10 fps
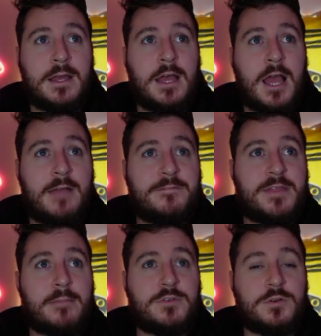and for
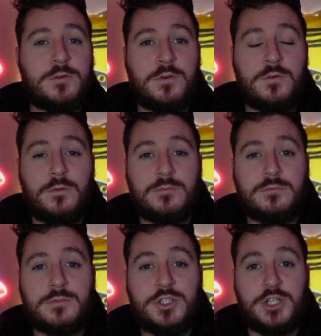them to
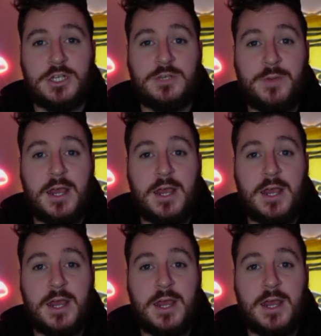just beat